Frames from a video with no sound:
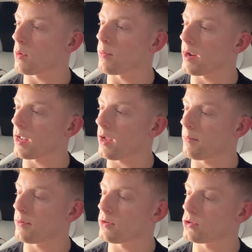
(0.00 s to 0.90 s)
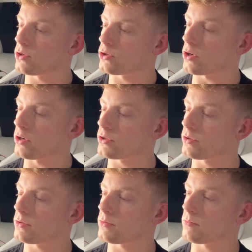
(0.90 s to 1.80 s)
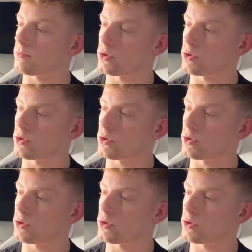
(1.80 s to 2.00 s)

will bring up chargers,